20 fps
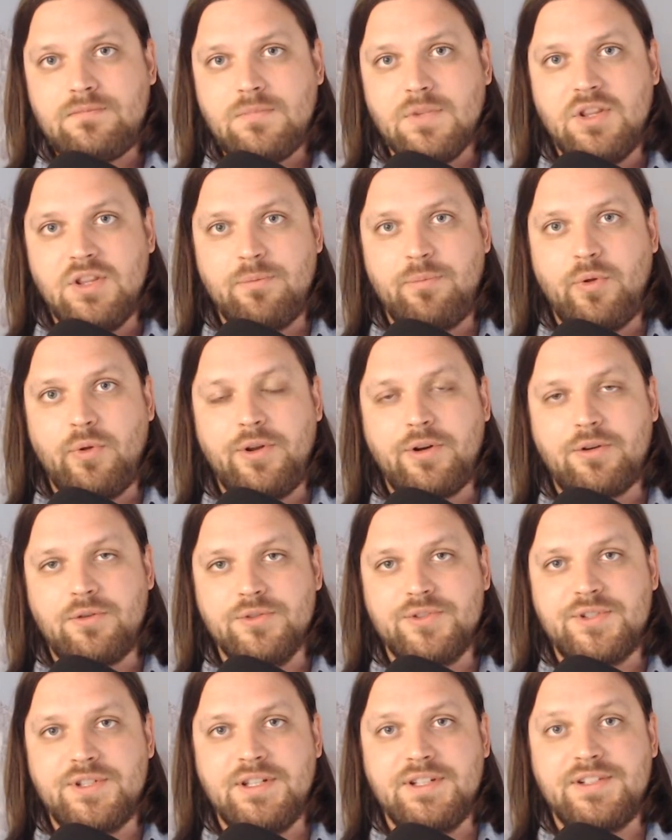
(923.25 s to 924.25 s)
in the political
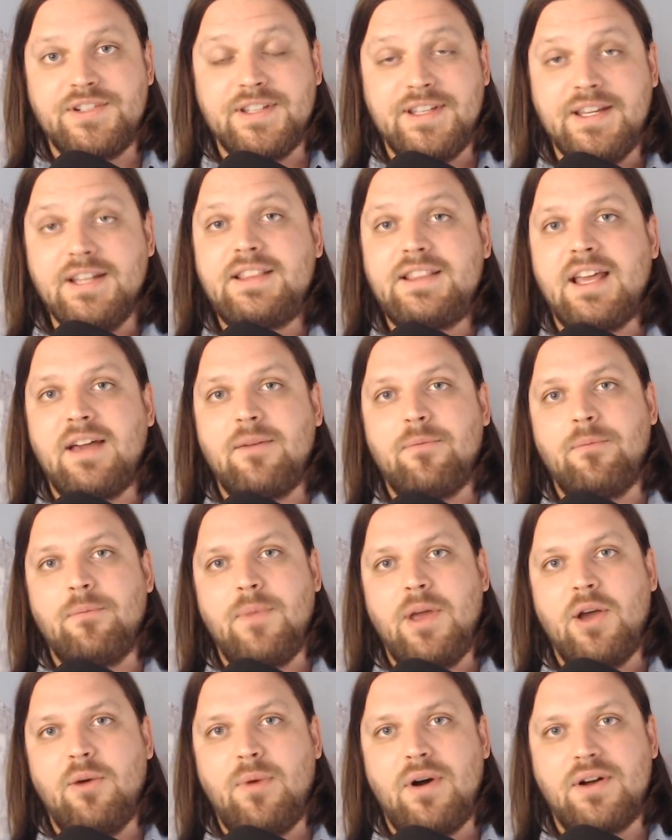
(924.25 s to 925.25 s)
scene to get that
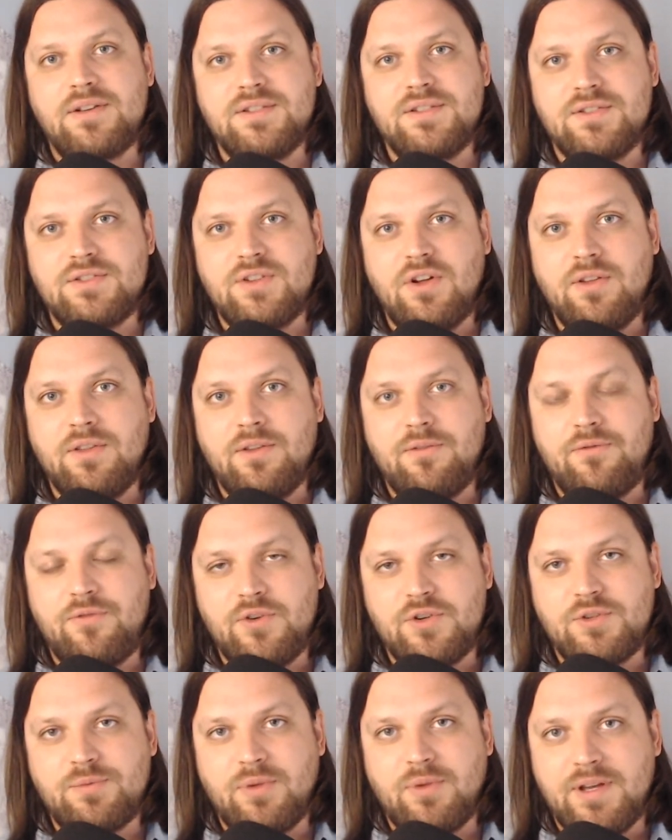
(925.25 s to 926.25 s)
mailbox installed in the
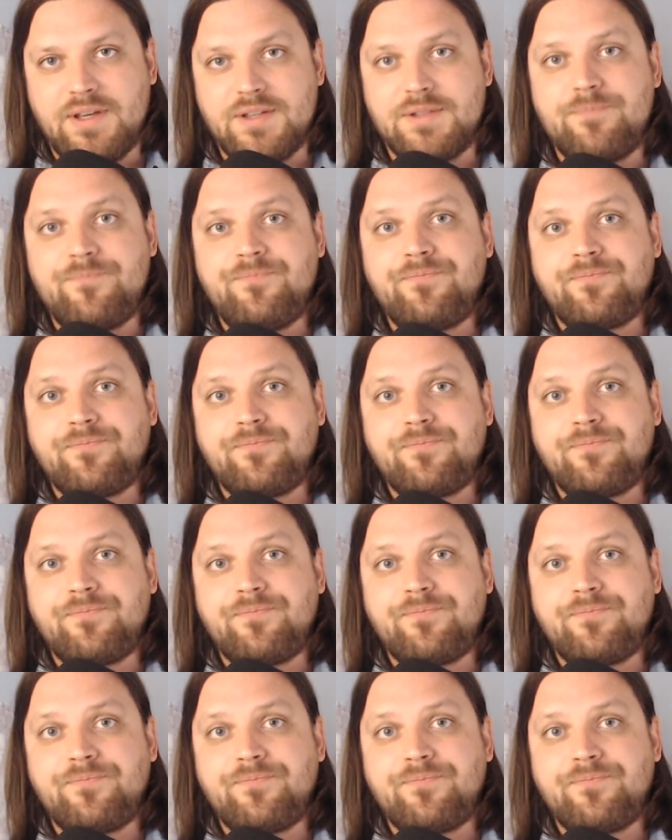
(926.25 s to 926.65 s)
first place,